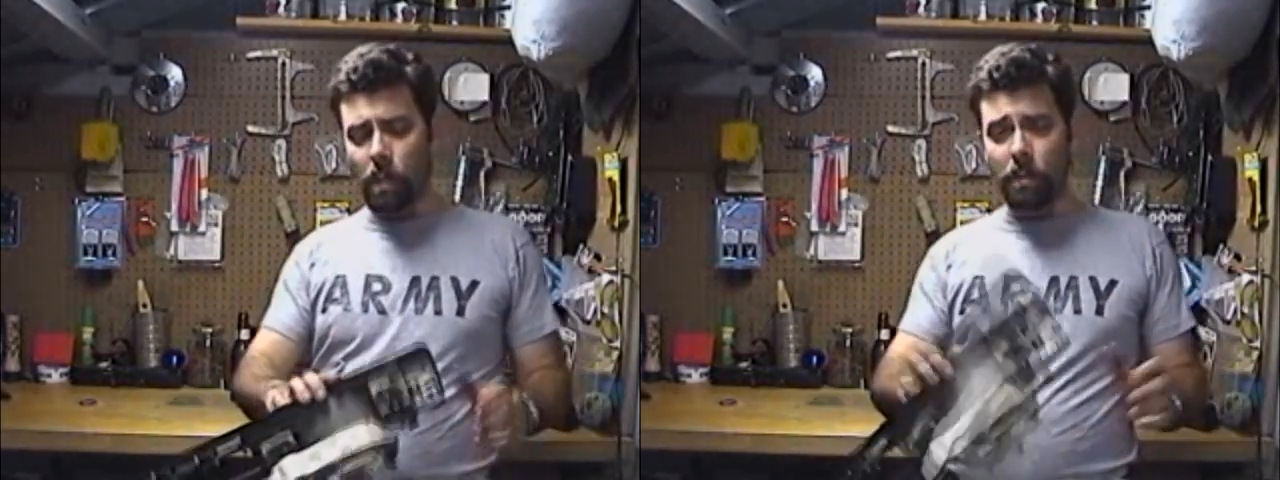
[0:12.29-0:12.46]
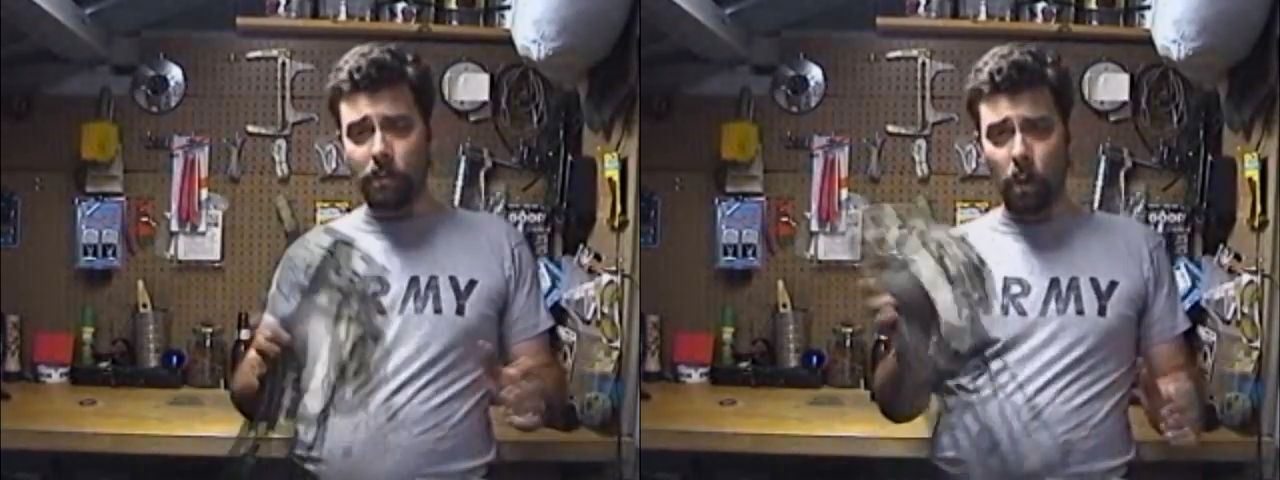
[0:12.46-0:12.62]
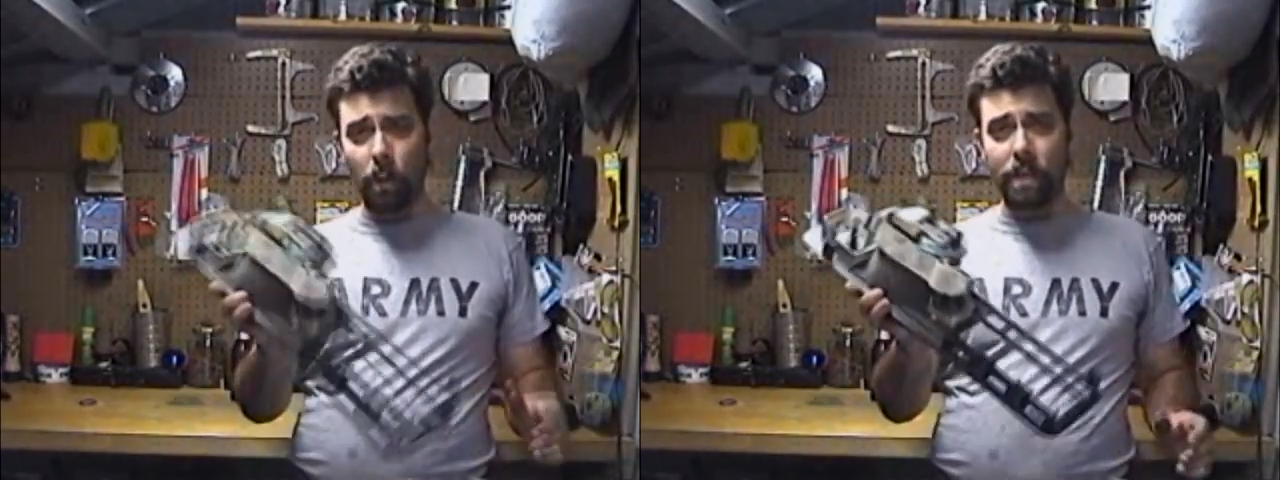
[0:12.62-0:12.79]

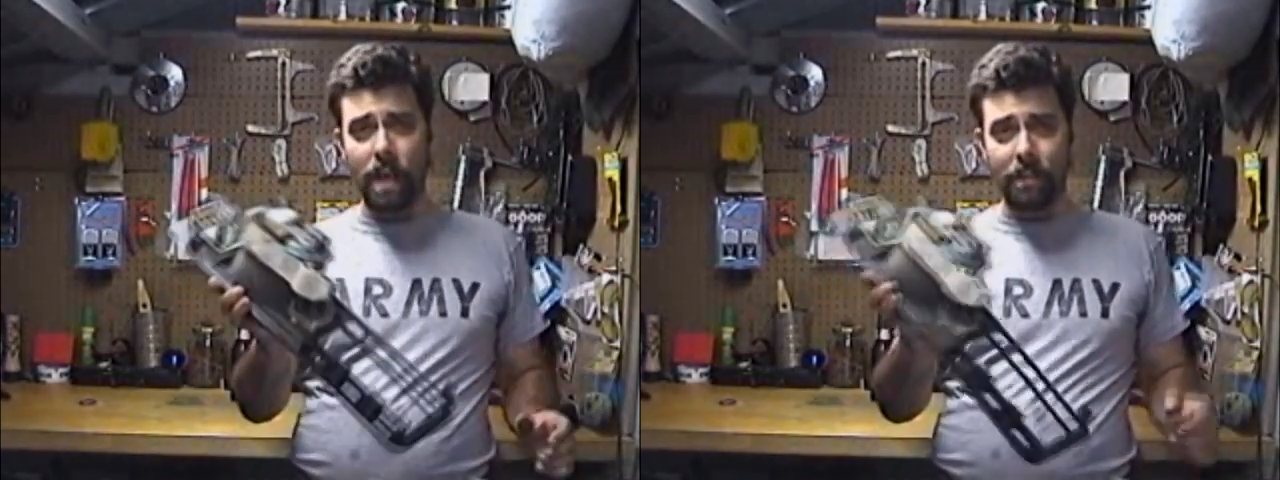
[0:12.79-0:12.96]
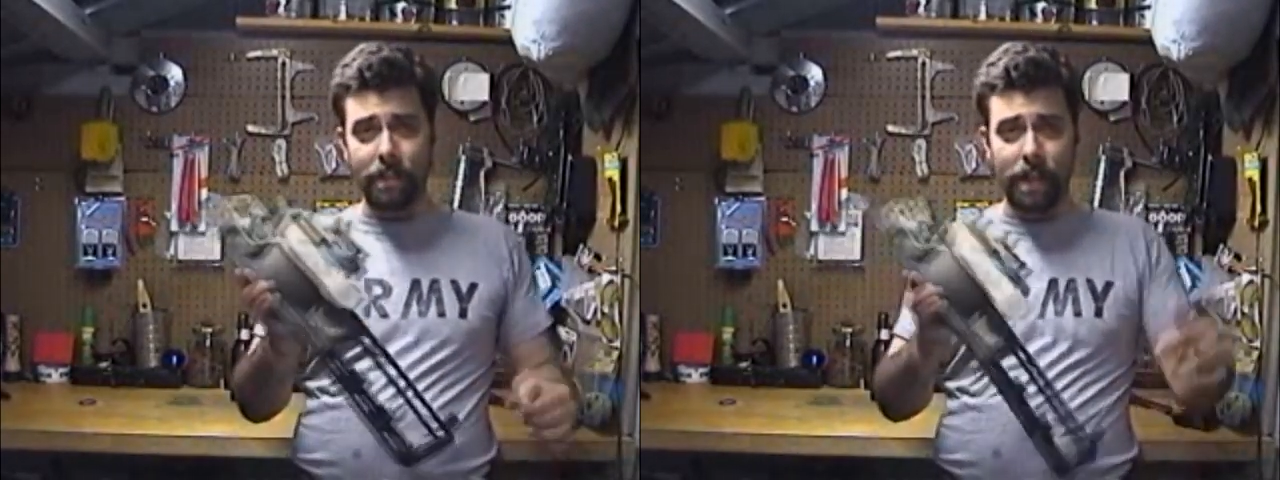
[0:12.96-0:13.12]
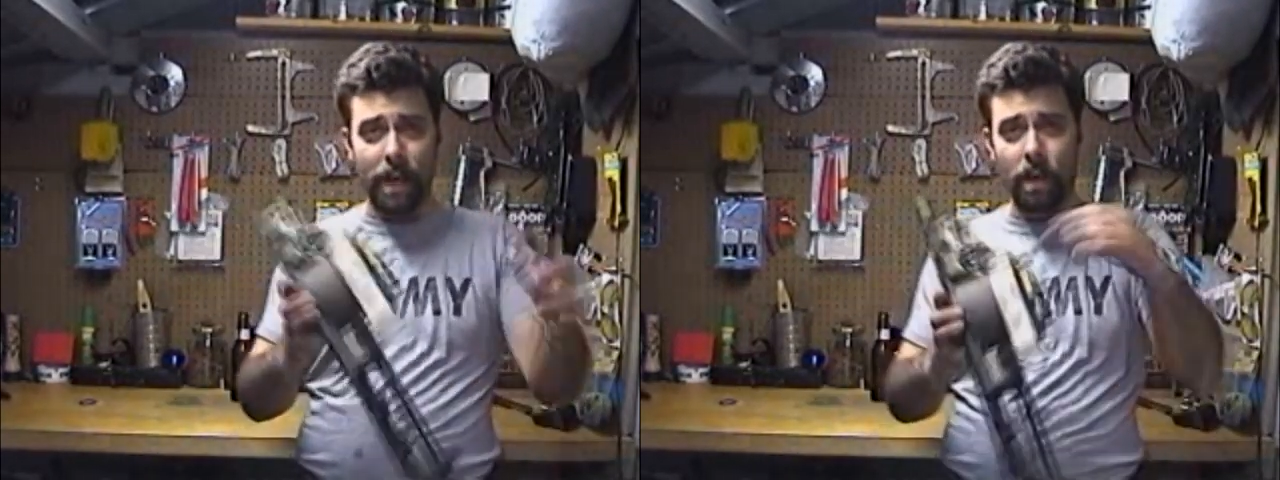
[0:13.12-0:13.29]
Before we
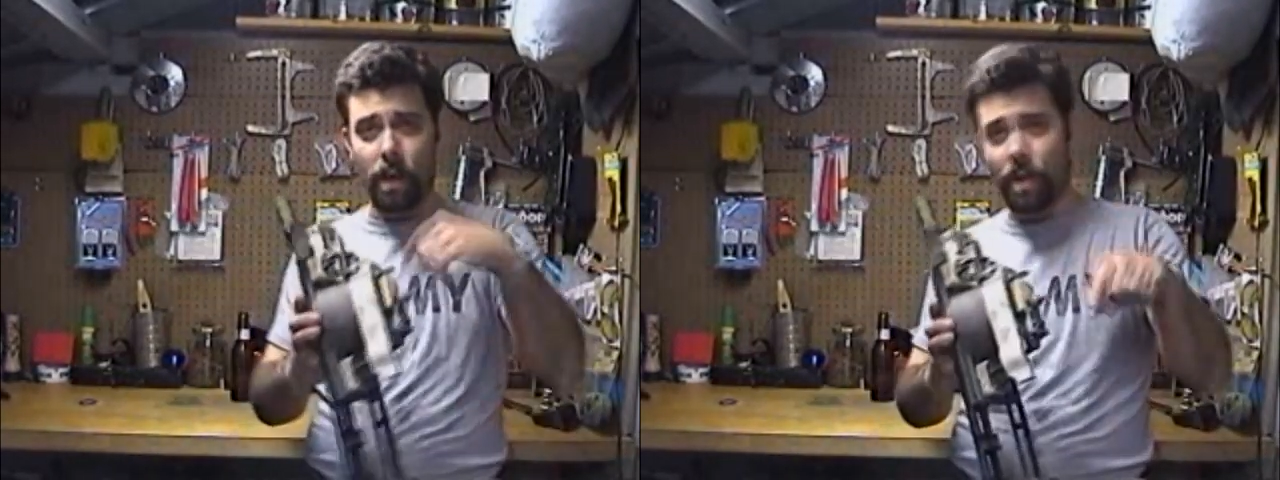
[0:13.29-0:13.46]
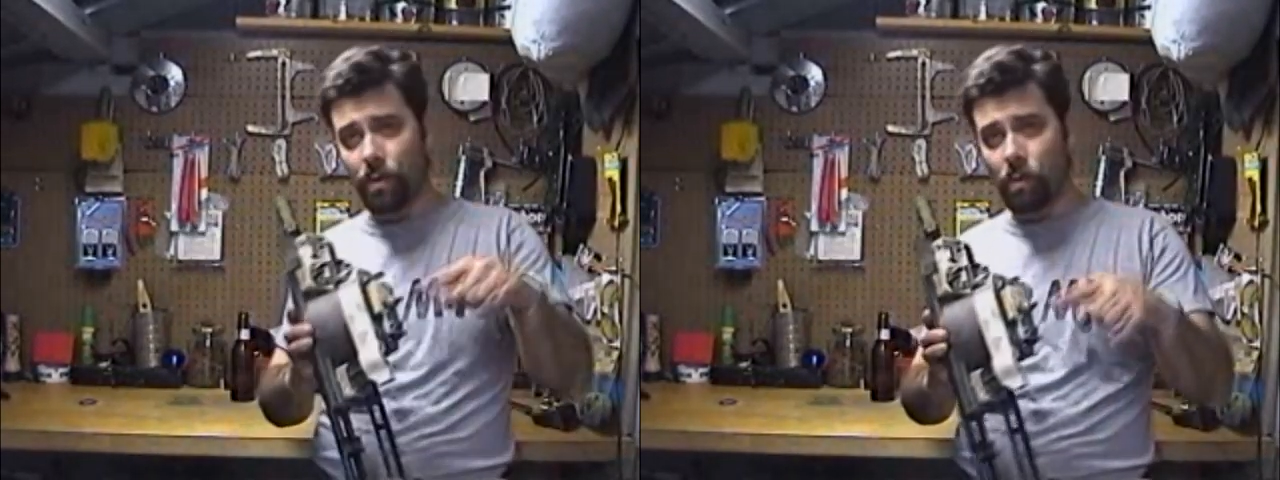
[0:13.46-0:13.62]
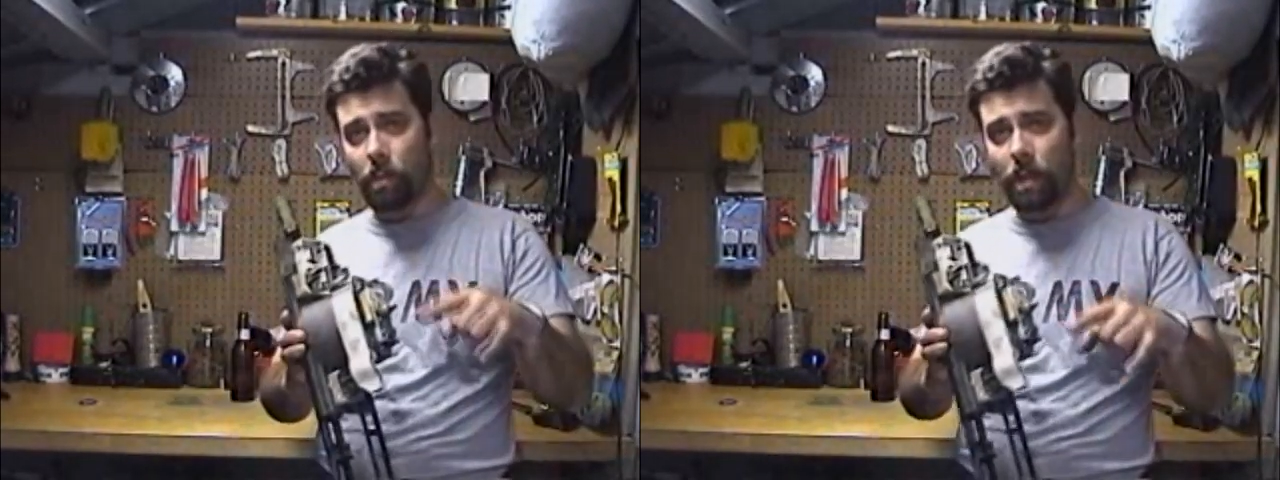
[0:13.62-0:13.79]
dive into how to
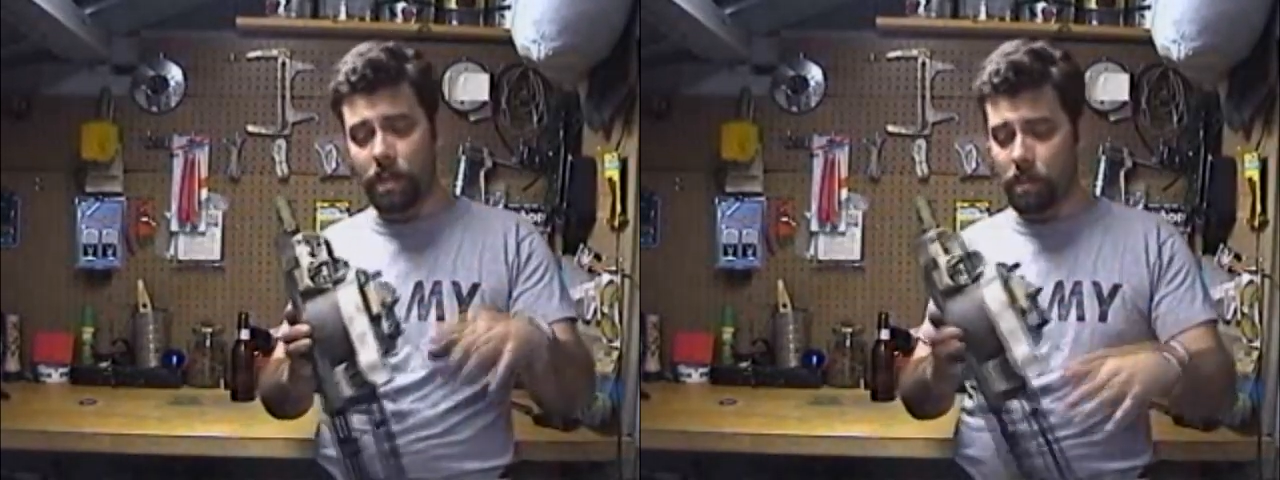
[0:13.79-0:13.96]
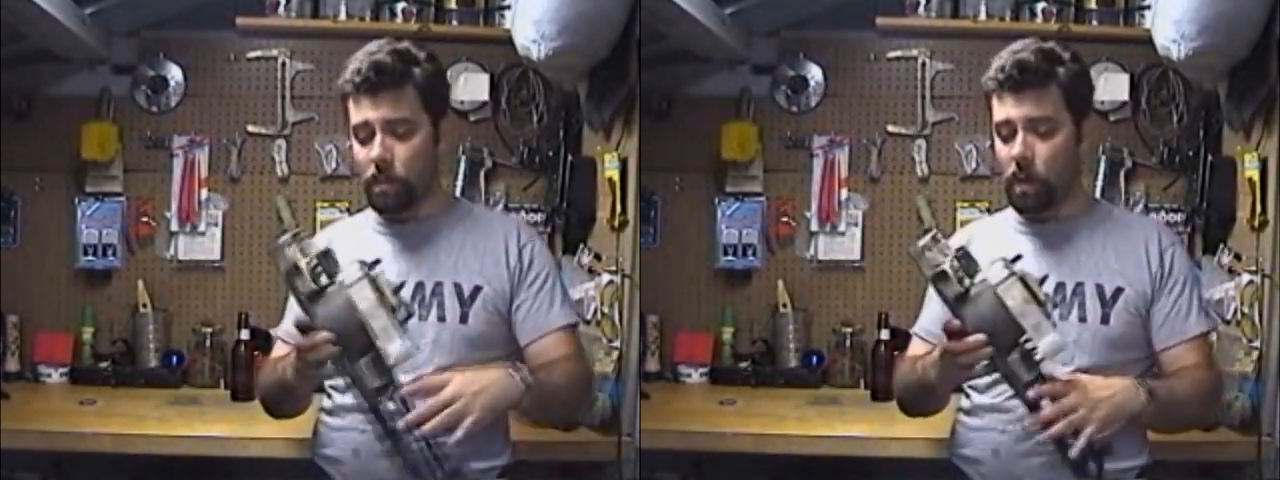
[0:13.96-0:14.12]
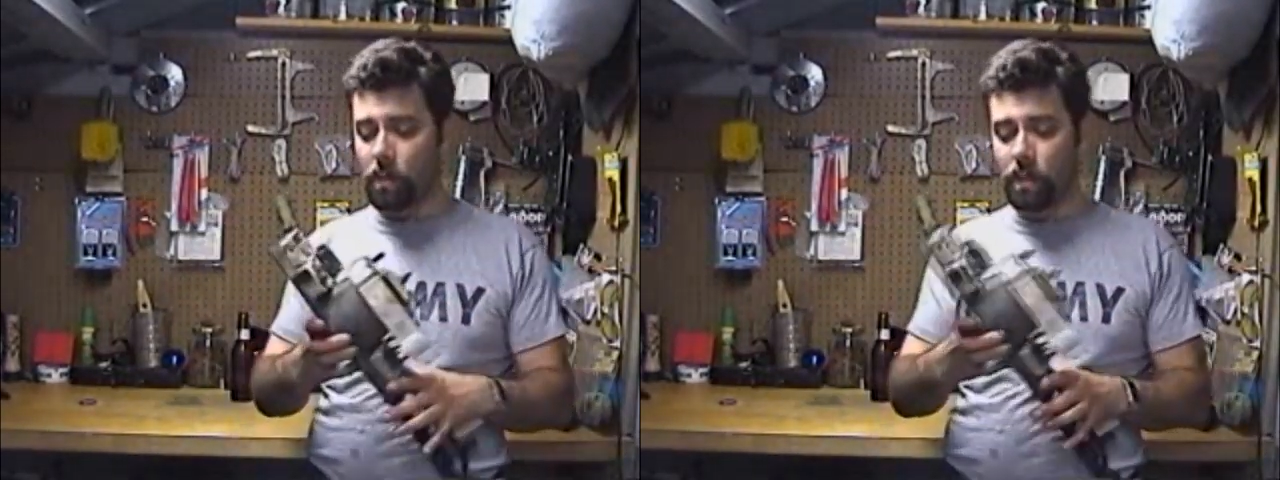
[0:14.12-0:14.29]
actually replace
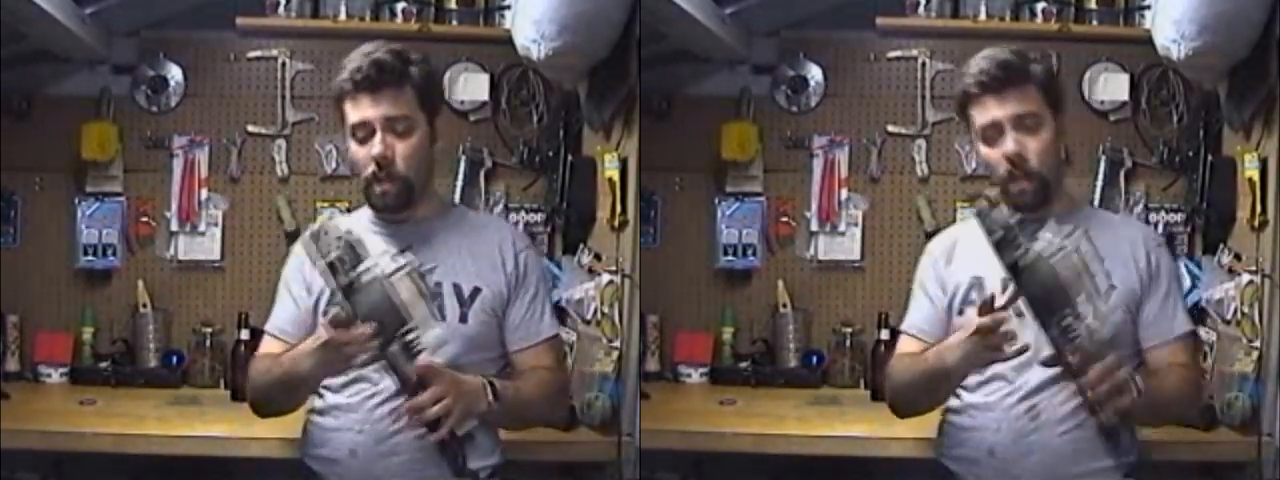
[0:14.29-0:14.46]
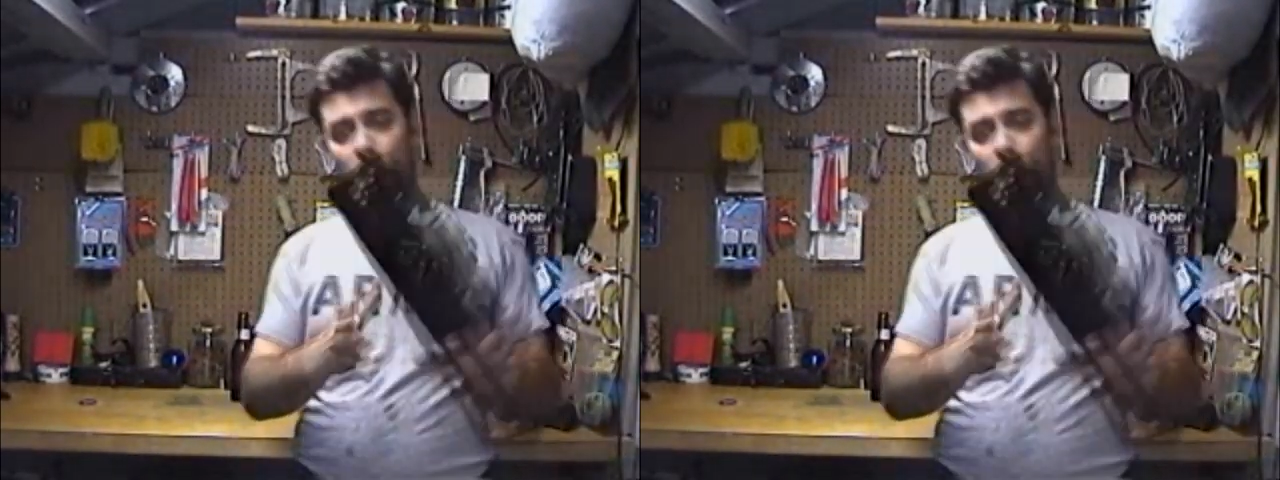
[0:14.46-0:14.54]
the bulbs,